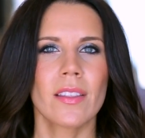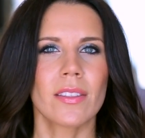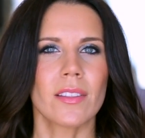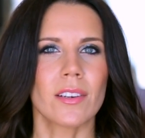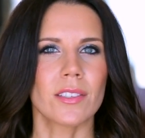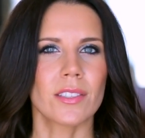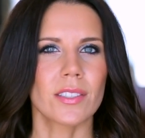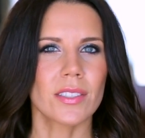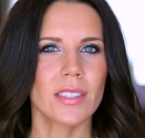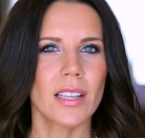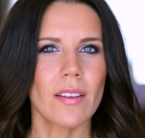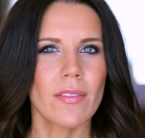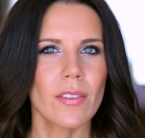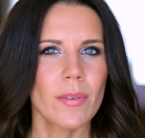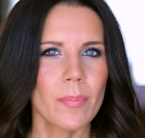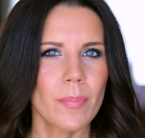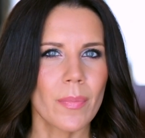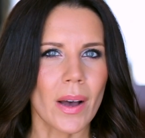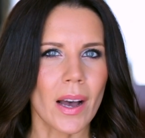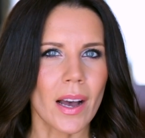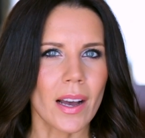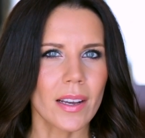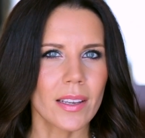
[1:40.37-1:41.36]
They're
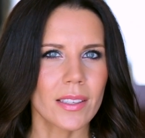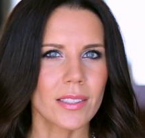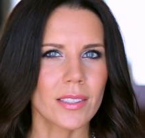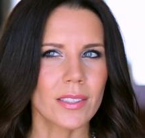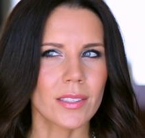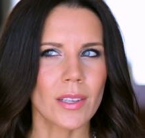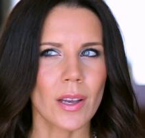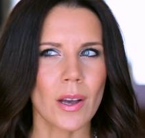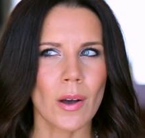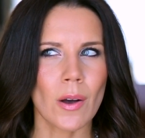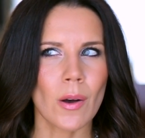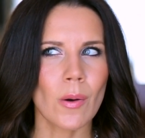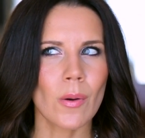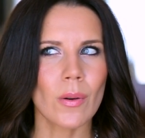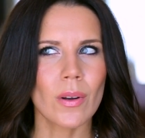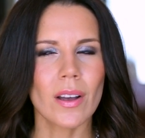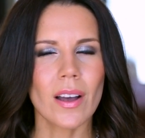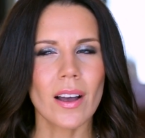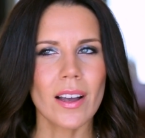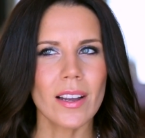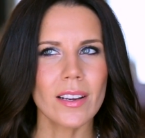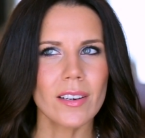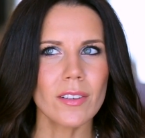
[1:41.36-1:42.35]
seven bucks,
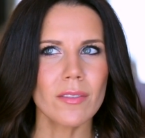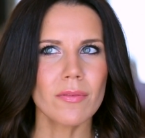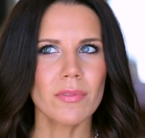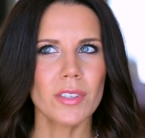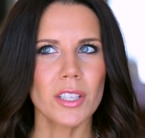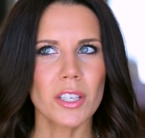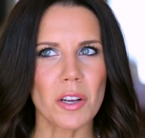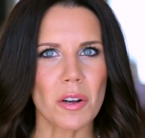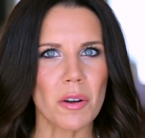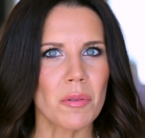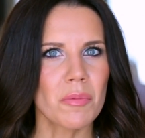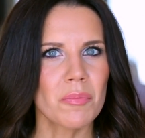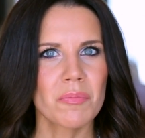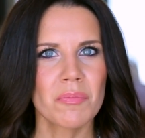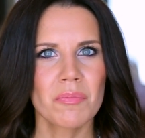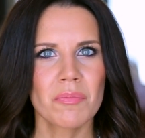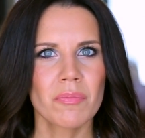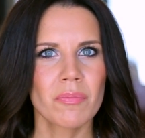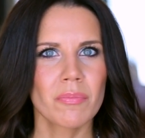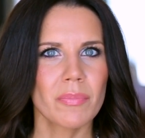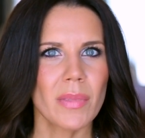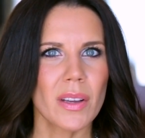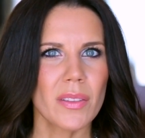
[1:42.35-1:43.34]
so kind of, you know,
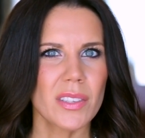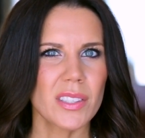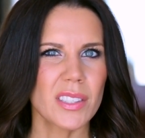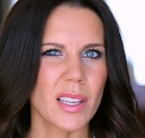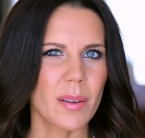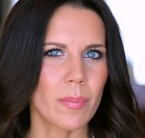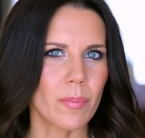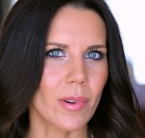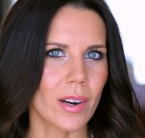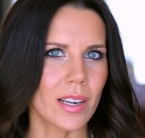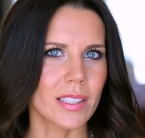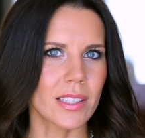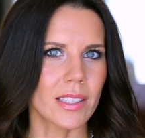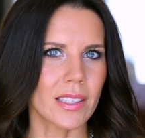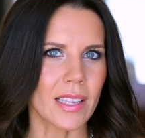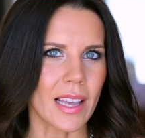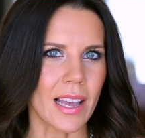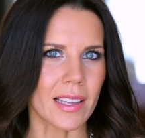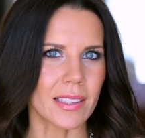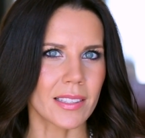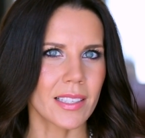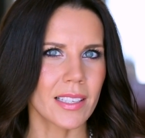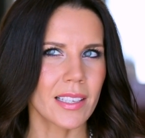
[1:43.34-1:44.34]
about the same price as
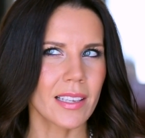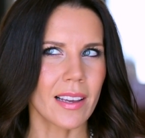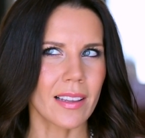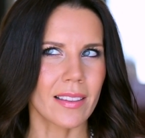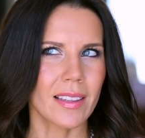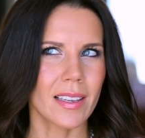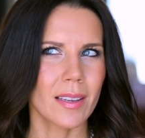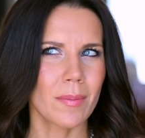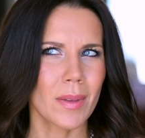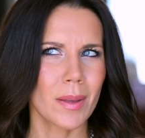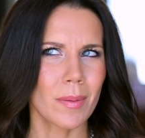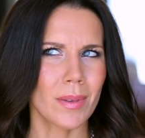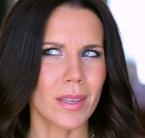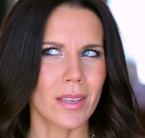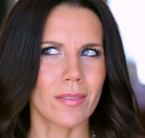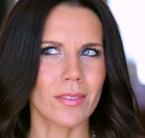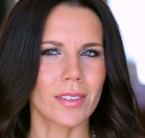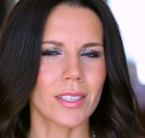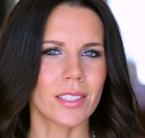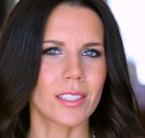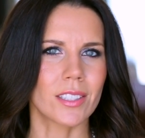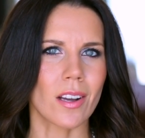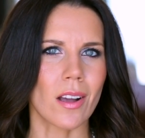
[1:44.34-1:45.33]
Essie, I think maybe
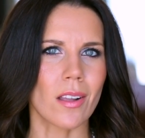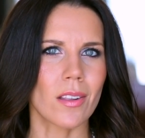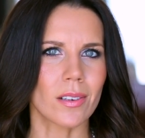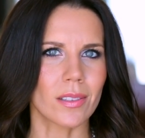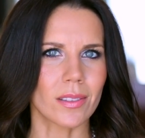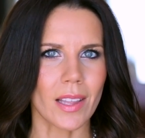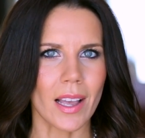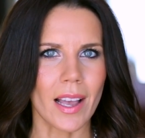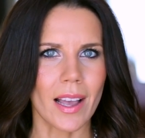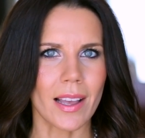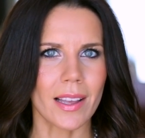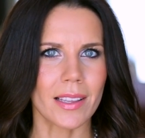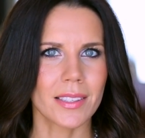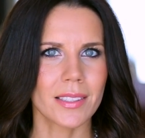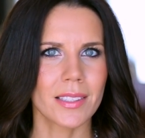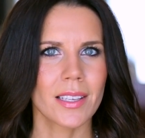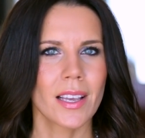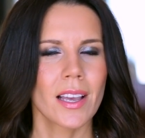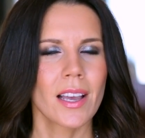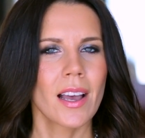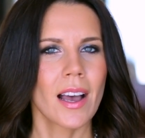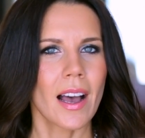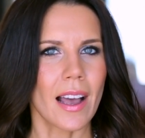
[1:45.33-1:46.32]
even a dollar
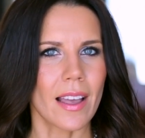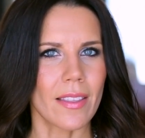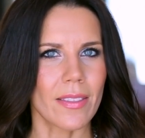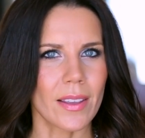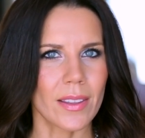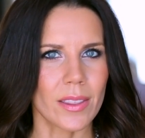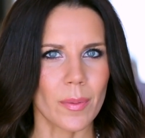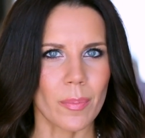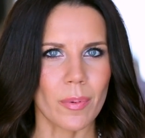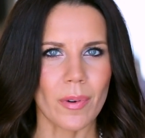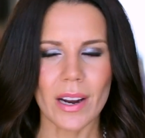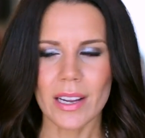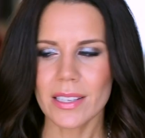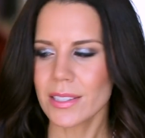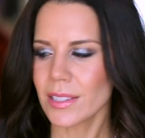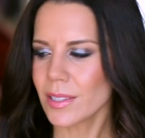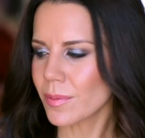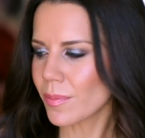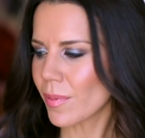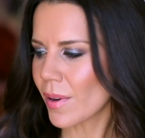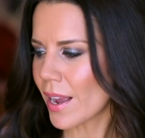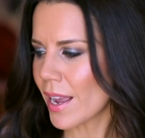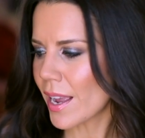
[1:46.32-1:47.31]
less. I think the price
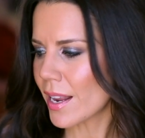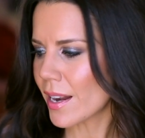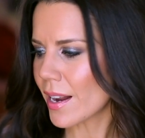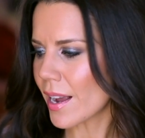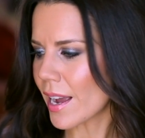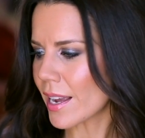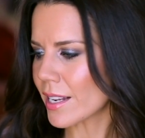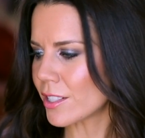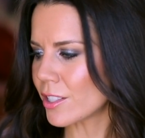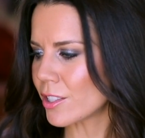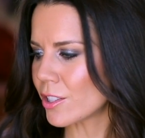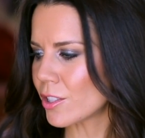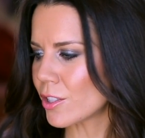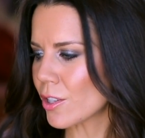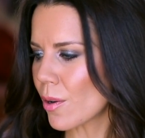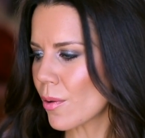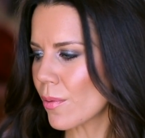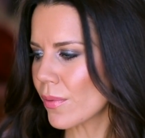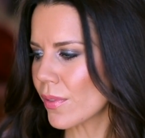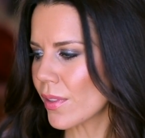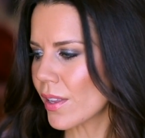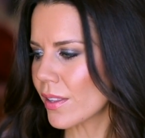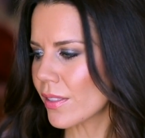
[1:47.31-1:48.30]
is right. I
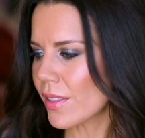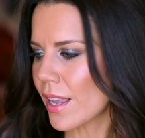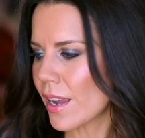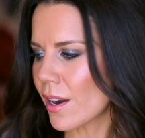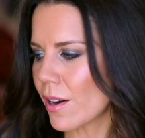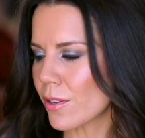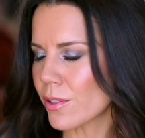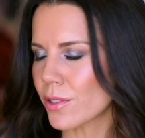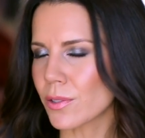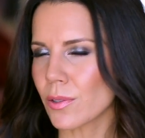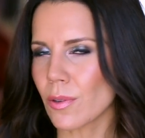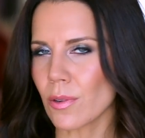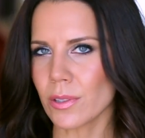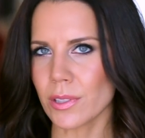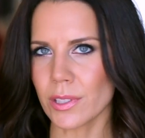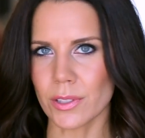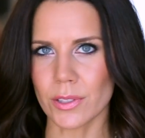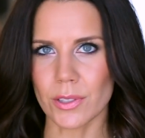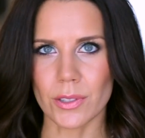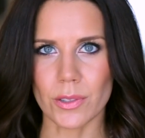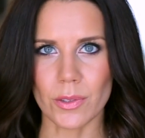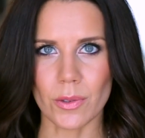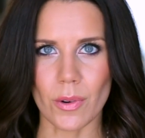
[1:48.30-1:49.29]
don't think they are sold
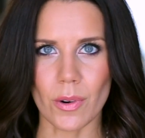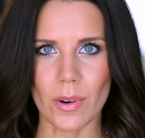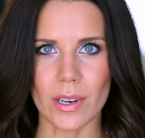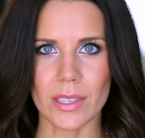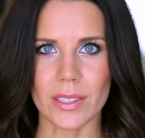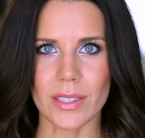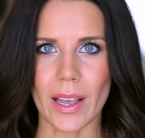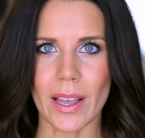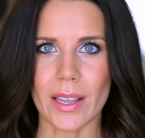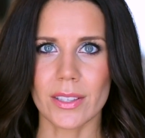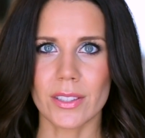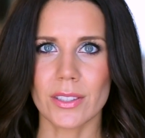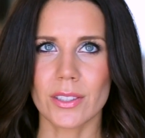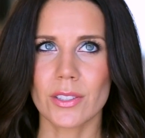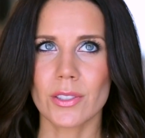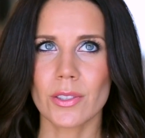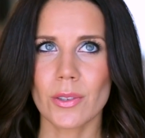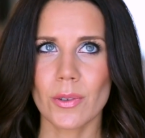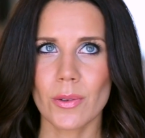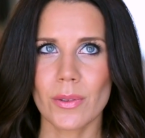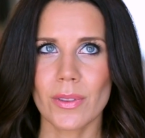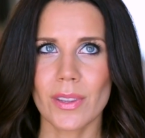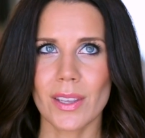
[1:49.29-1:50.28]
in stores. I
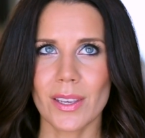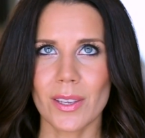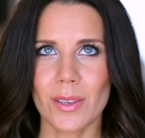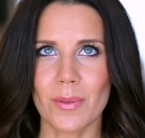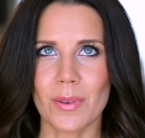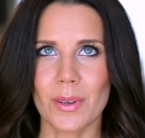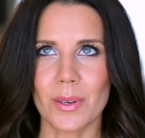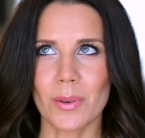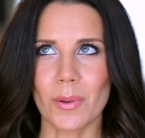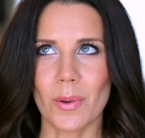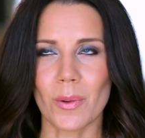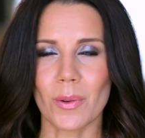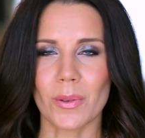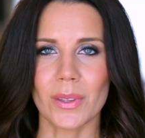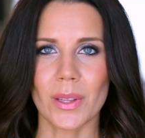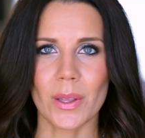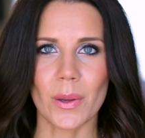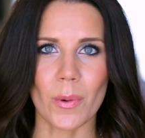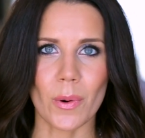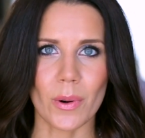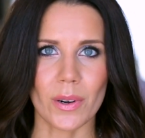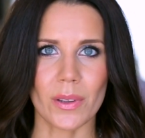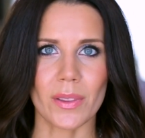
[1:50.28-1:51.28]
do think you can
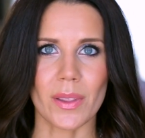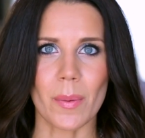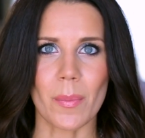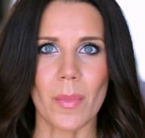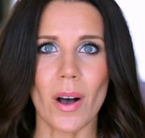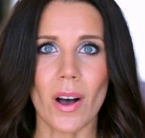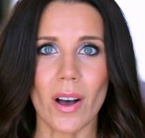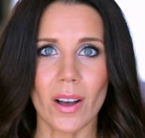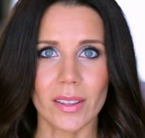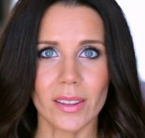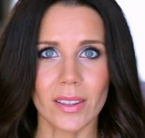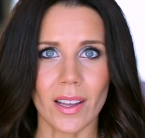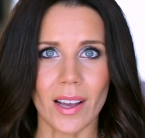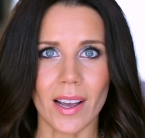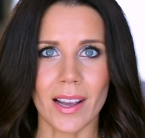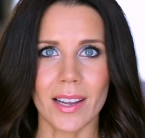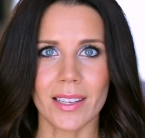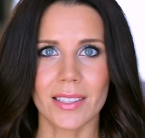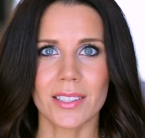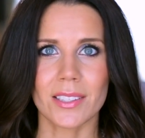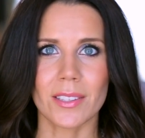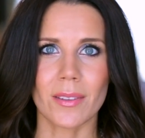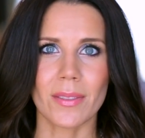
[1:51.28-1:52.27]
only order them
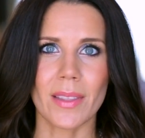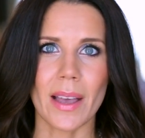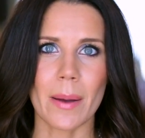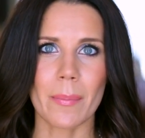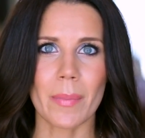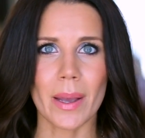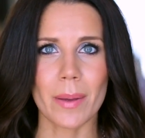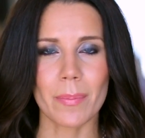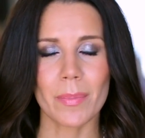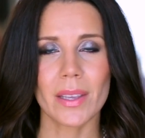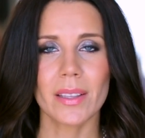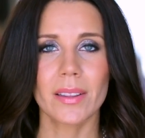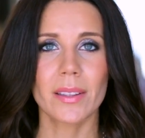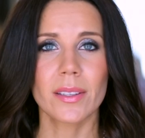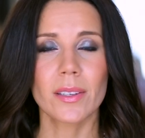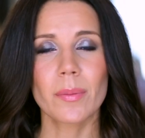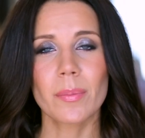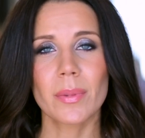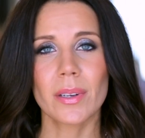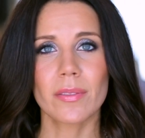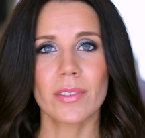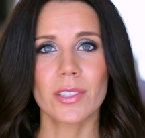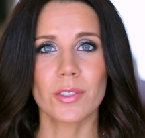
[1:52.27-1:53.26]
online, so that might be a
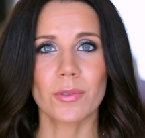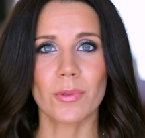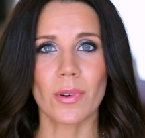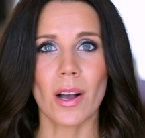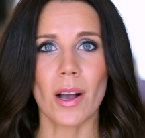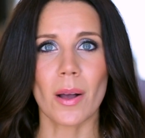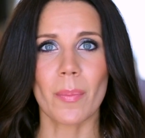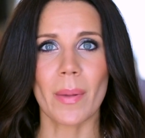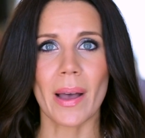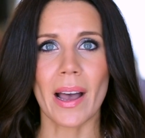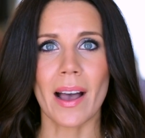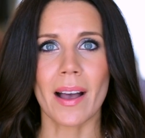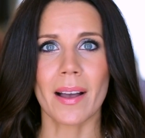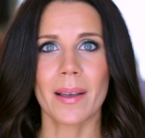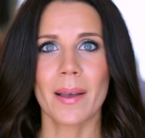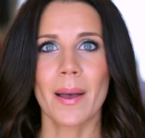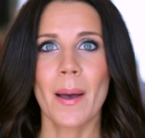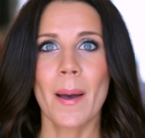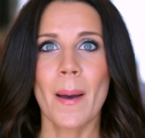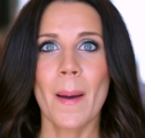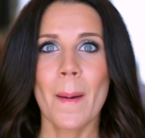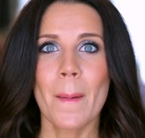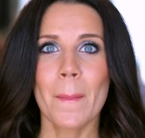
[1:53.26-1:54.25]
little bit of a drawback.